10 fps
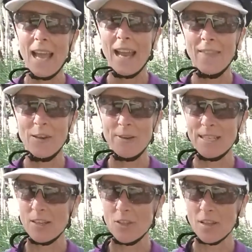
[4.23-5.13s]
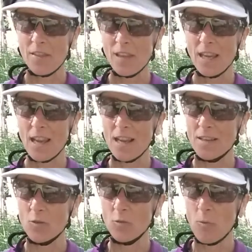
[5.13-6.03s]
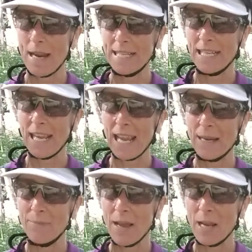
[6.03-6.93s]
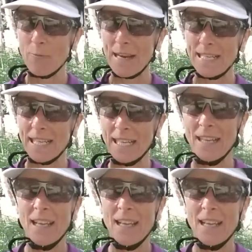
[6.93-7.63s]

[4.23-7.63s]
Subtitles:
And there is such a thing as good waiting and bad waiting.